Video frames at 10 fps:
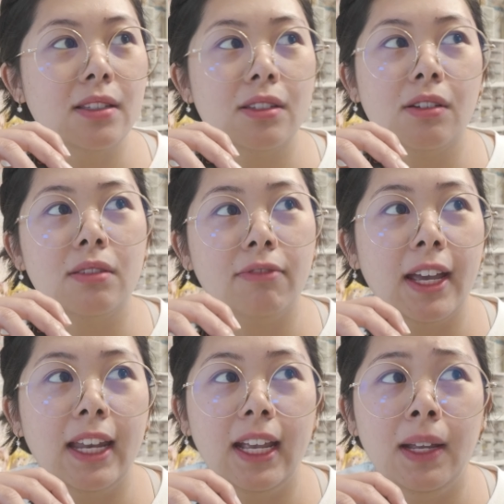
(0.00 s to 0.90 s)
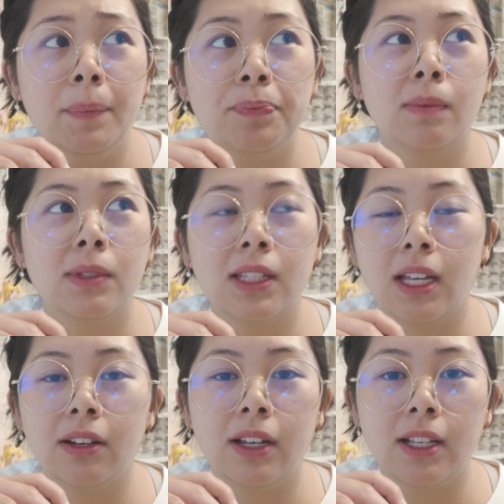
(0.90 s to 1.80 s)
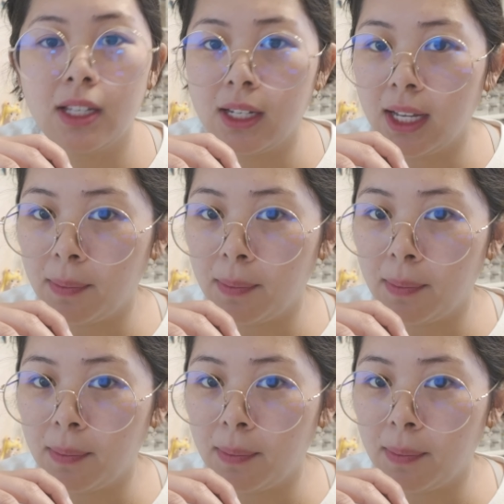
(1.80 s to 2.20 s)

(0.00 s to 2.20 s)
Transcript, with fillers: It starts Friday, Saturday, Sunday,